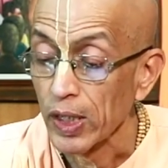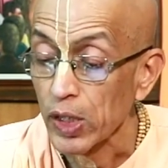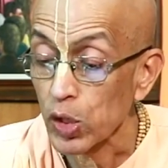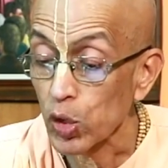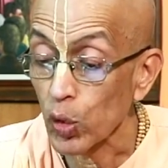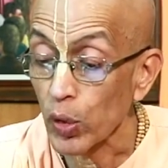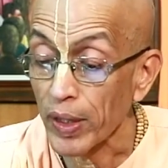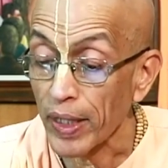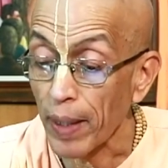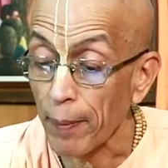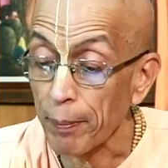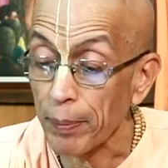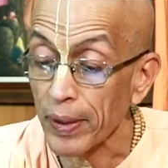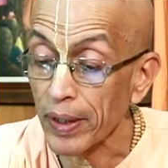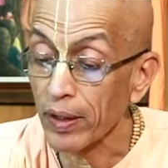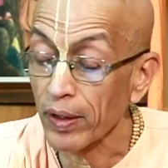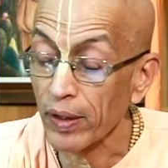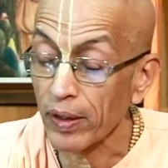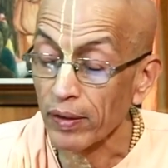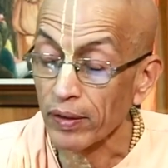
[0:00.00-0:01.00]
So he
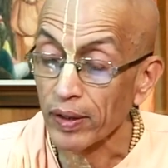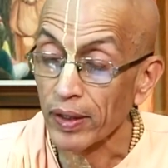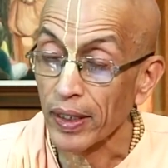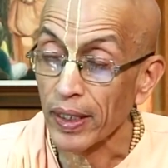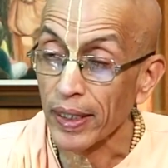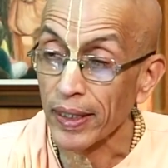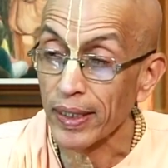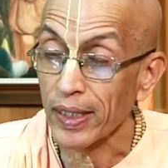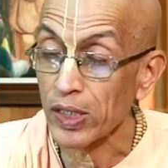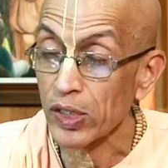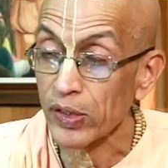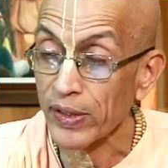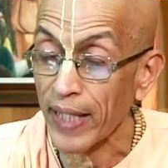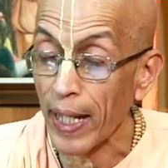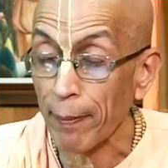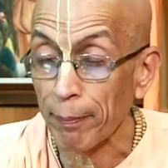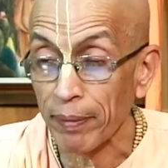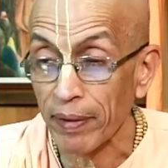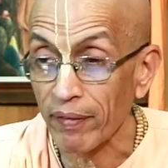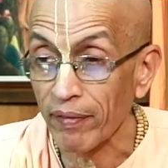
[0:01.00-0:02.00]
appeared in his
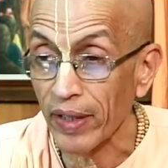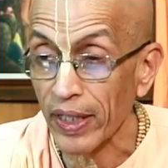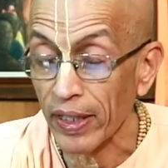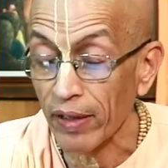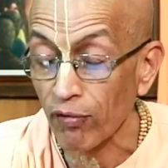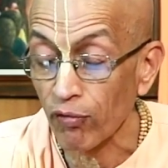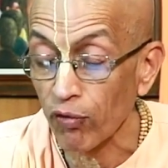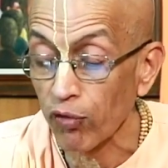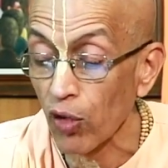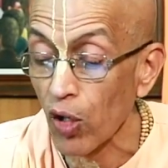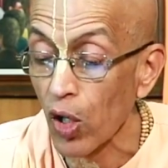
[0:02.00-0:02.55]
captivating